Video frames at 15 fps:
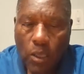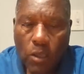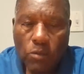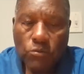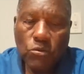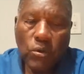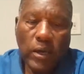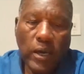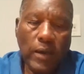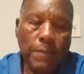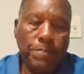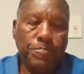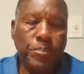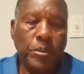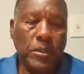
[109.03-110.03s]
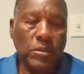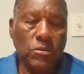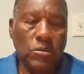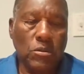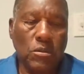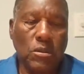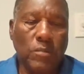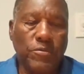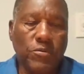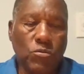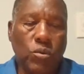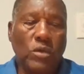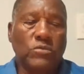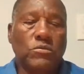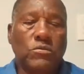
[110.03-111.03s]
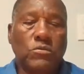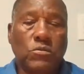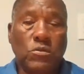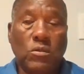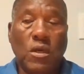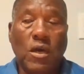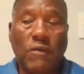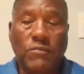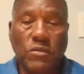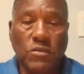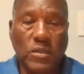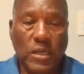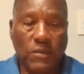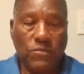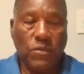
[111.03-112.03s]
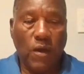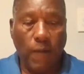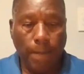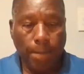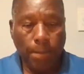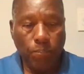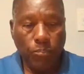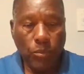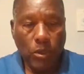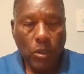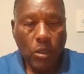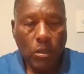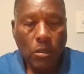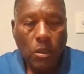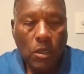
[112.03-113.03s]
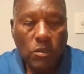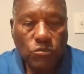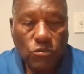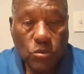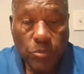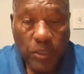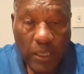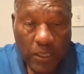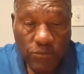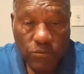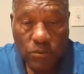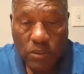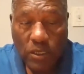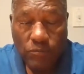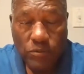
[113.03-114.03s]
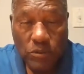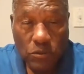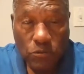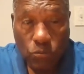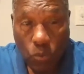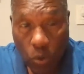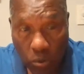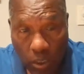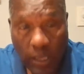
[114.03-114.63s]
So I penned a number of questions to the governor that I thought should be answered given this woke